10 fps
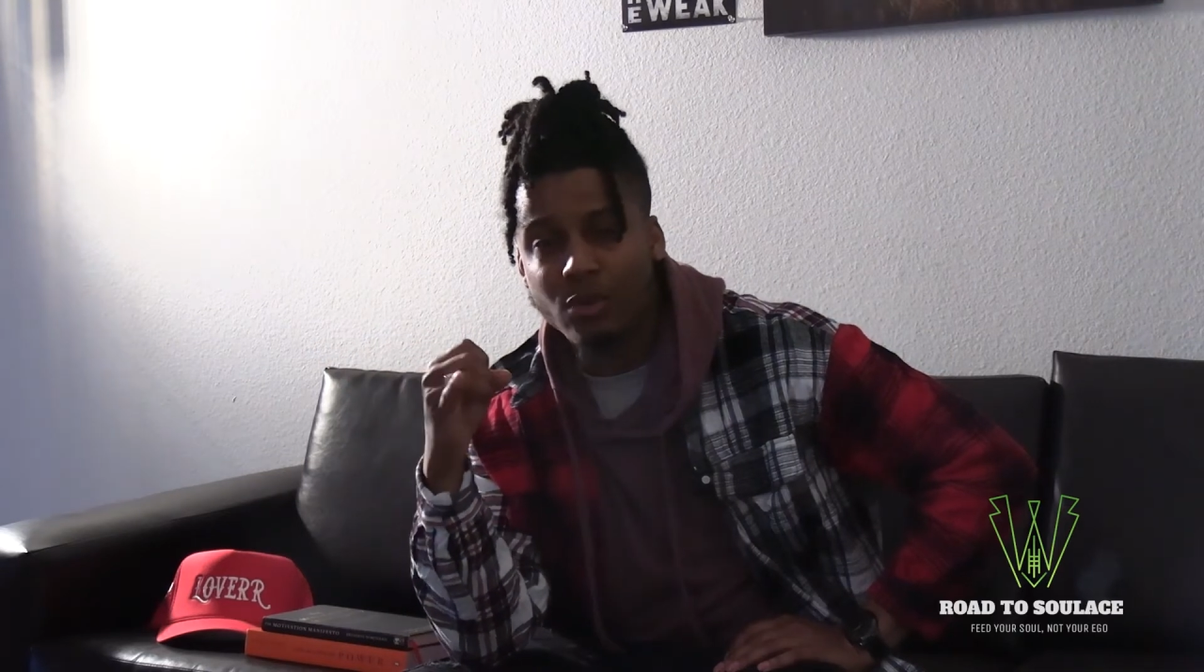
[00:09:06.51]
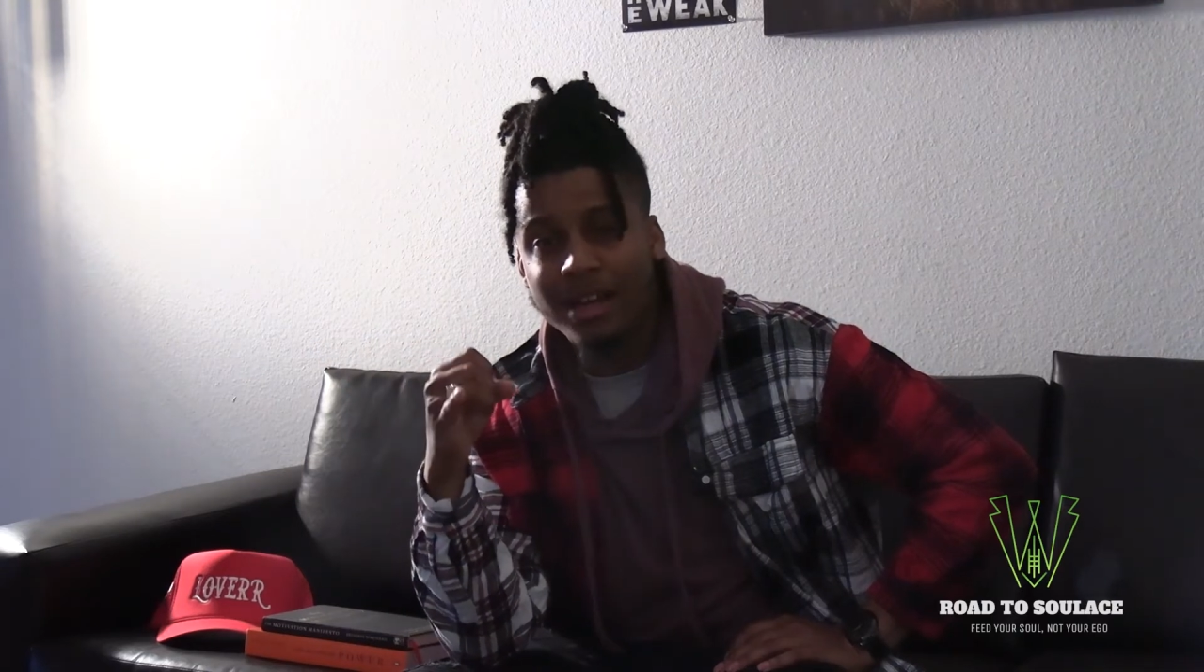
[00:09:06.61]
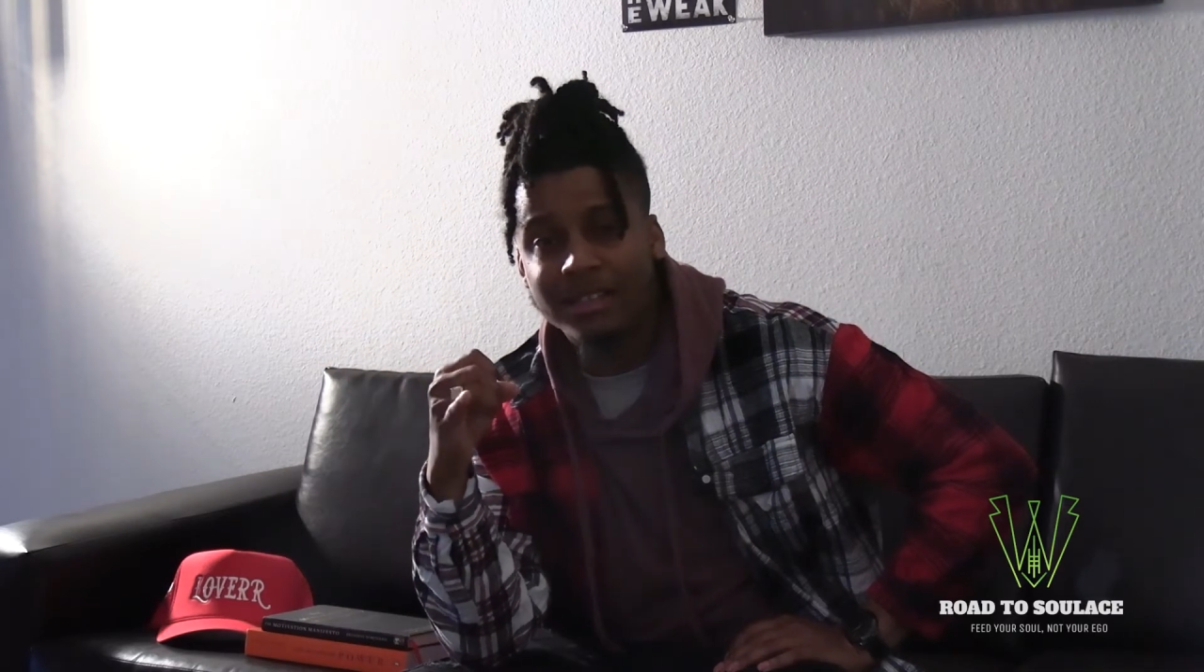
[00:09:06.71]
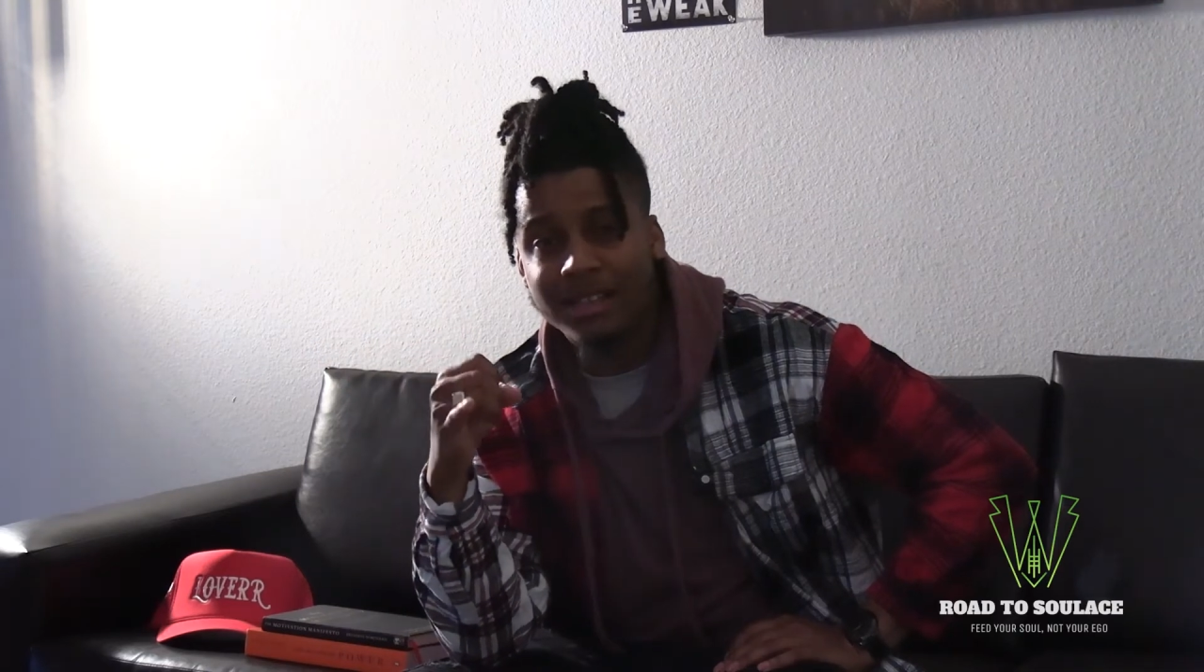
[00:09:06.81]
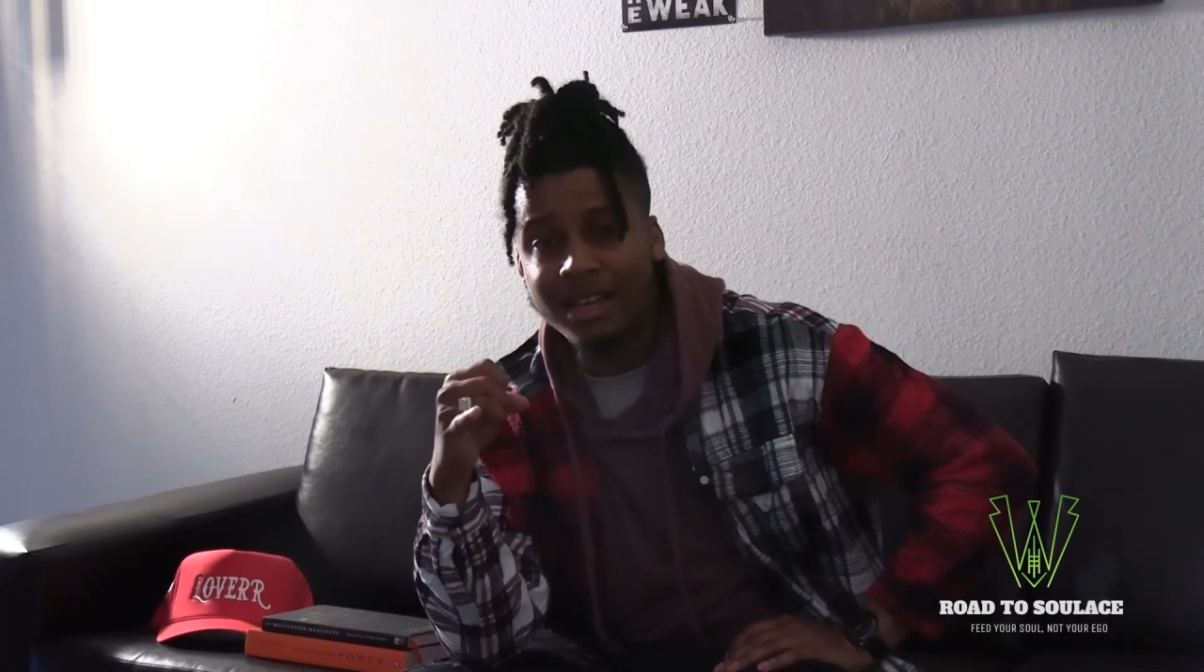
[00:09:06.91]

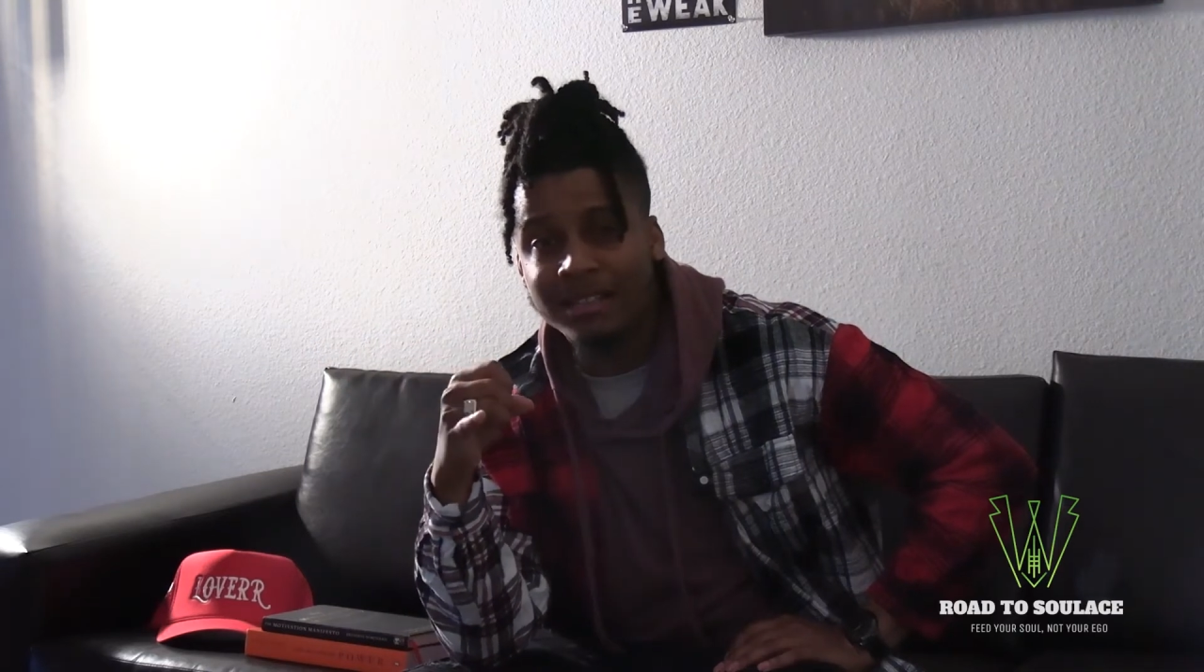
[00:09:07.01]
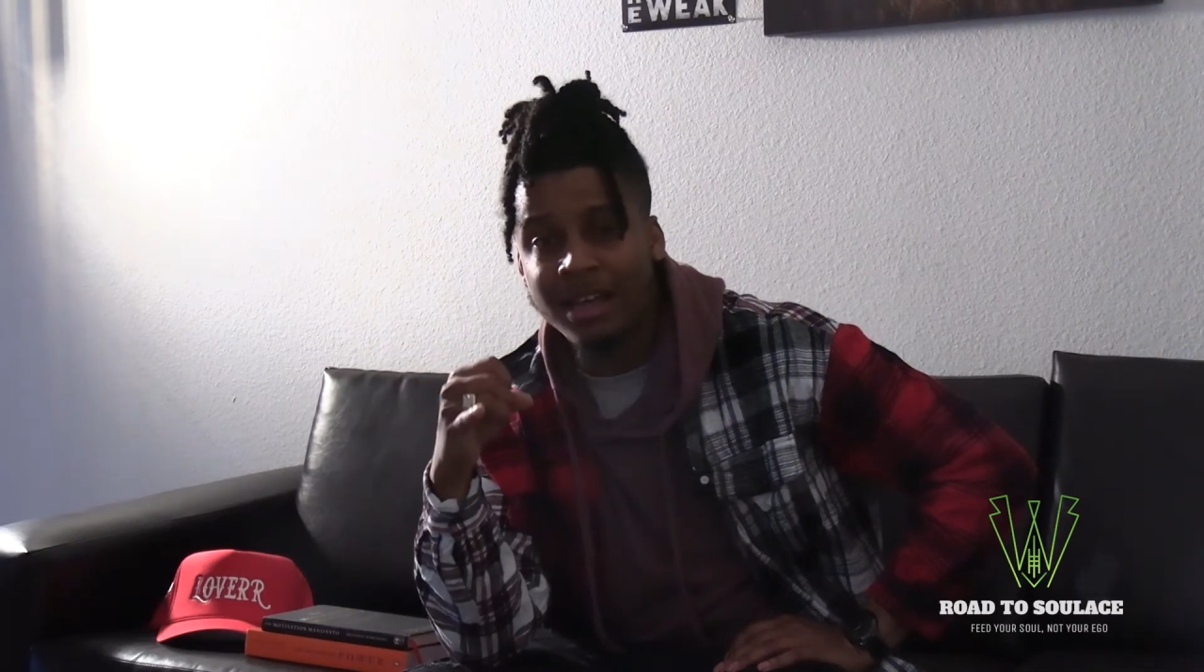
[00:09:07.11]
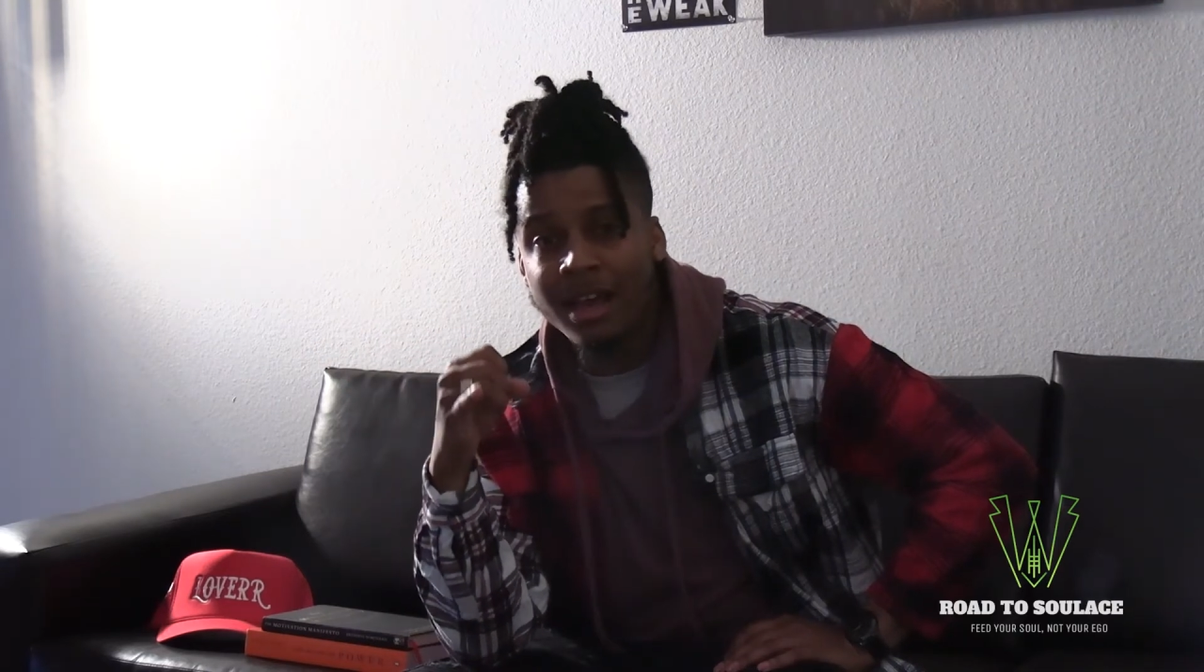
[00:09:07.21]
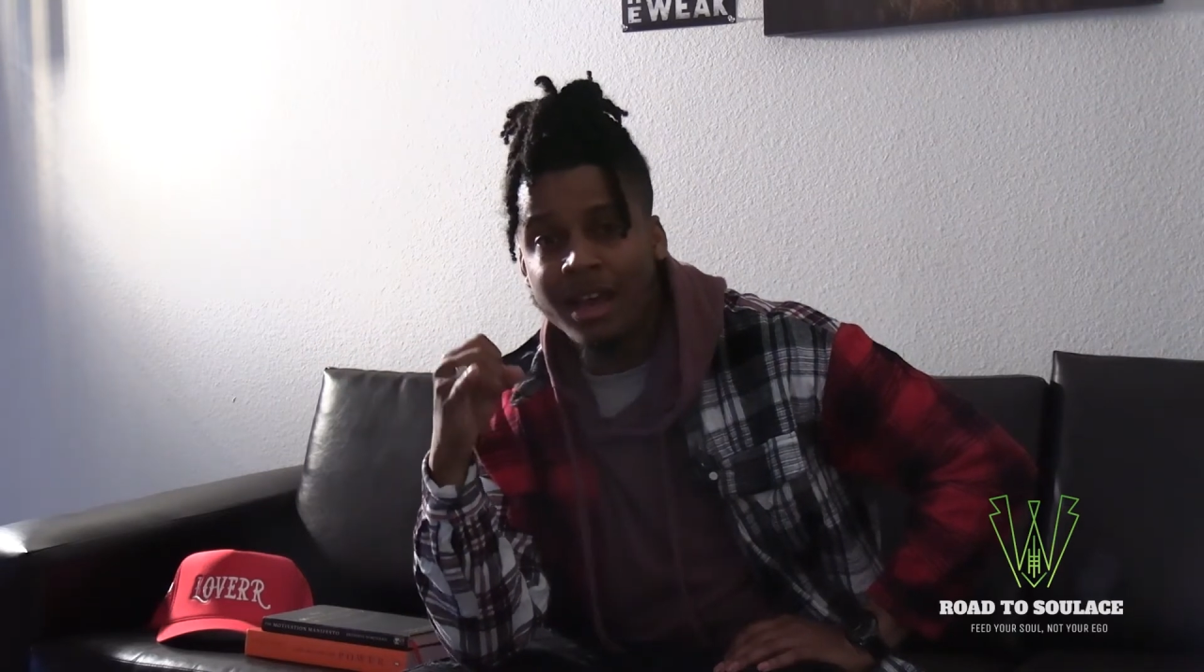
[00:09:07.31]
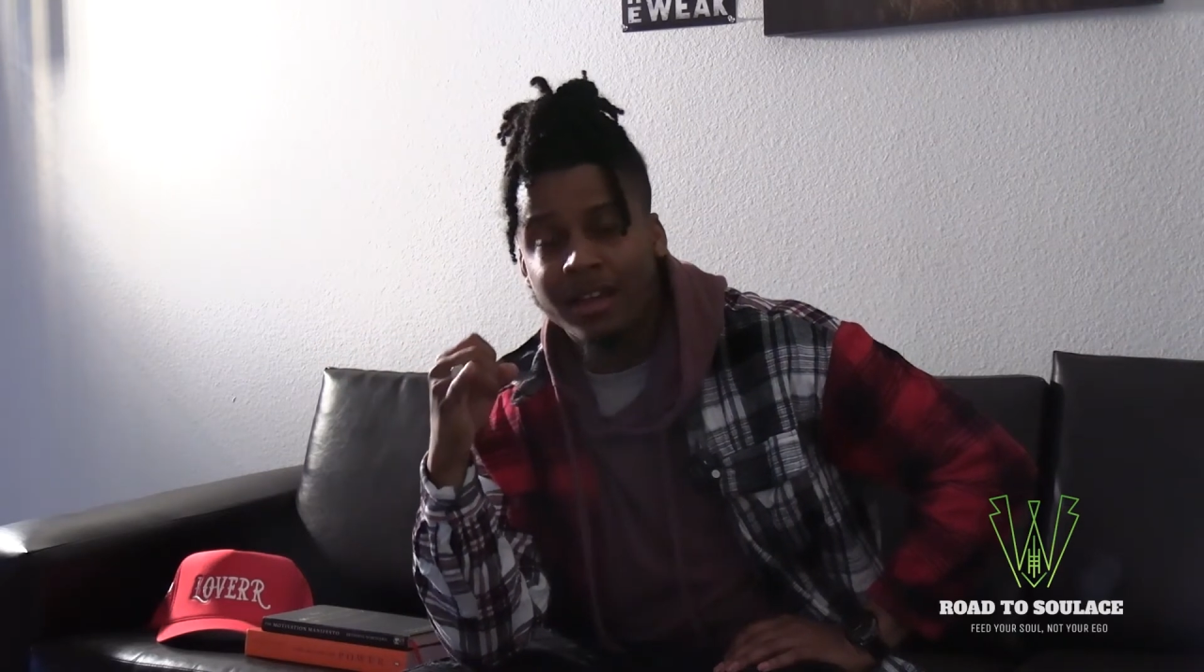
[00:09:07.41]
YTS,